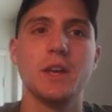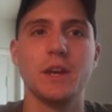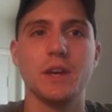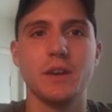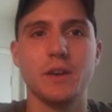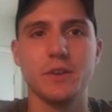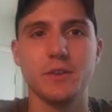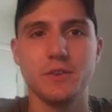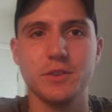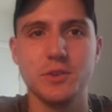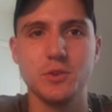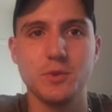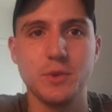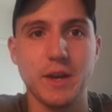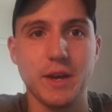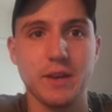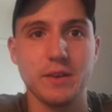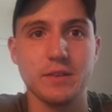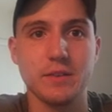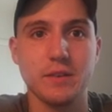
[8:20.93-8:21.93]
and I'll see you
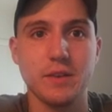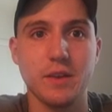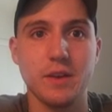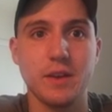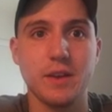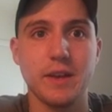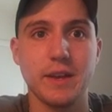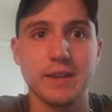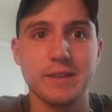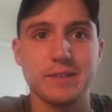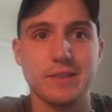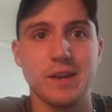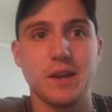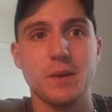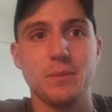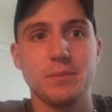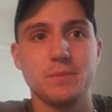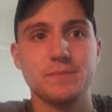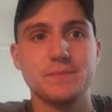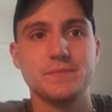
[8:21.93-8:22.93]
guys next
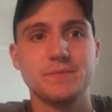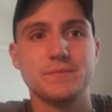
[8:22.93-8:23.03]
time.